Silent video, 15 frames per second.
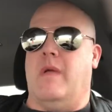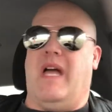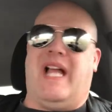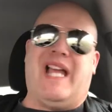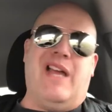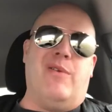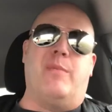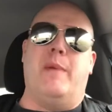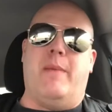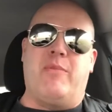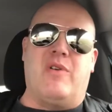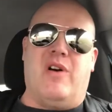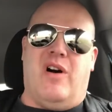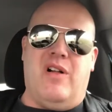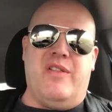I can't
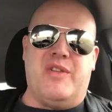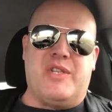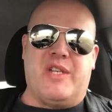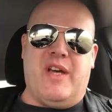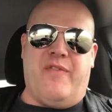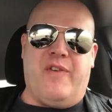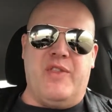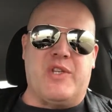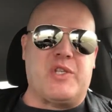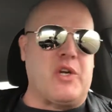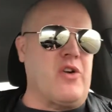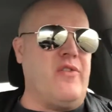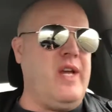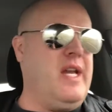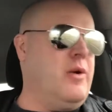remember all the stuff on the
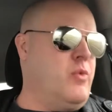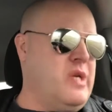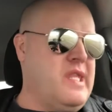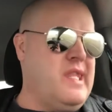survey, and it wouldn't